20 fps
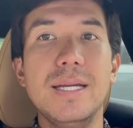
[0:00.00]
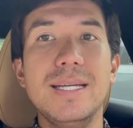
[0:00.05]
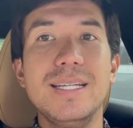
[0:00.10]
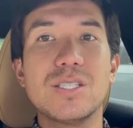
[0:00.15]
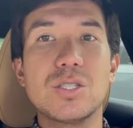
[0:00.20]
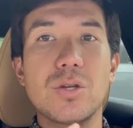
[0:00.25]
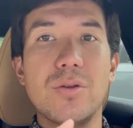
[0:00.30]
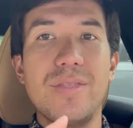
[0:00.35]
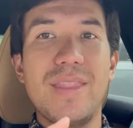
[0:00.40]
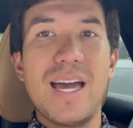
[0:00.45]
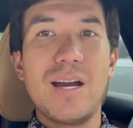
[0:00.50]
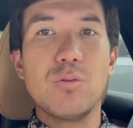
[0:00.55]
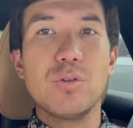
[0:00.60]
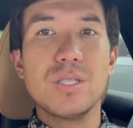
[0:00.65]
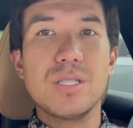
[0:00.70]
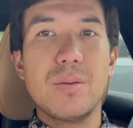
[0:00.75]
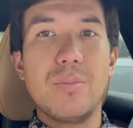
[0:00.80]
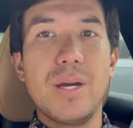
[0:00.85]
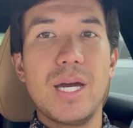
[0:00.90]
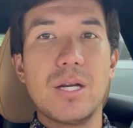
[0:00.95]
So that was
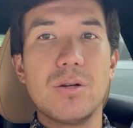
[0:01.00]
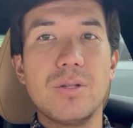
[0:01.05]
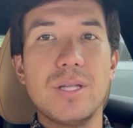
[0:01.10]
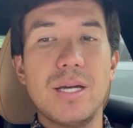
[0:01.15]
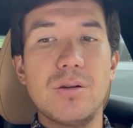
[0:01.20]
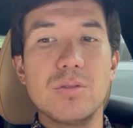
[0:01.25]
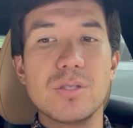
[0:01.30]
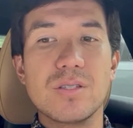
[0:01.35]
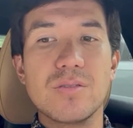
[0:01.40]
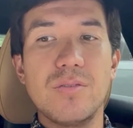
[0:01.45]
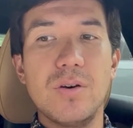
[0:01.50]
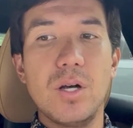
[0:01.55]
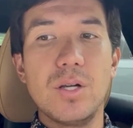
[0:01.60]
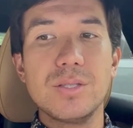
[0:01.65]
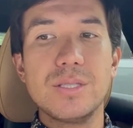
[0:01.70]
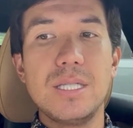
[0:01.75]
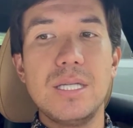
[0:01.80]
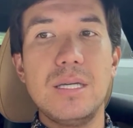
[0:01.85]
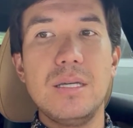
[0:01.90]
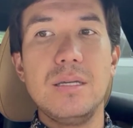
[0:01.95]
the battery that was
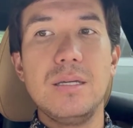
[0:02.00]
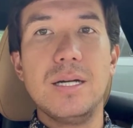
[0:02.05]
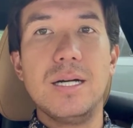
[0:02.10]
faulty.